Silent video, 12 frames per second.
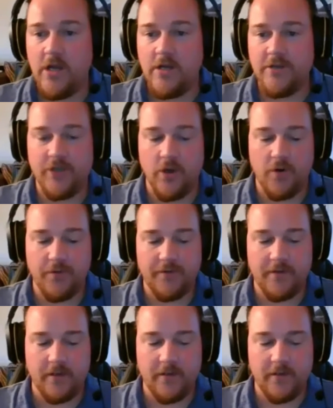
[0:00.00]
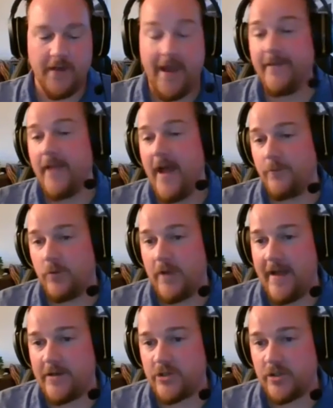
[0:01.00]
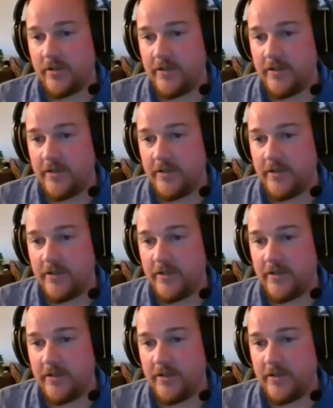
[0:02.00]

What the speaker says: So the headline will actually